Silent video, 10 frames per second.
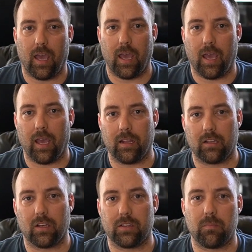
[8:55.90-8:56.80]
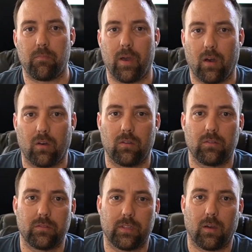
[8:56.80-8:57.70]
and click the
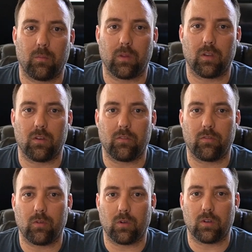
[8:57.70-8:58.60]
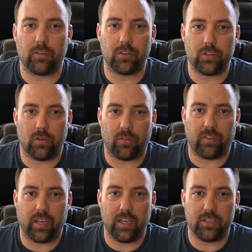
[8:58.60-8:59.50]
bell down below for future
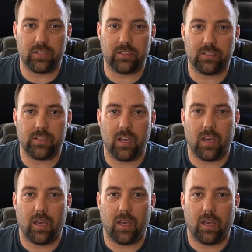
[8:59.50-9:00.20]
notifications,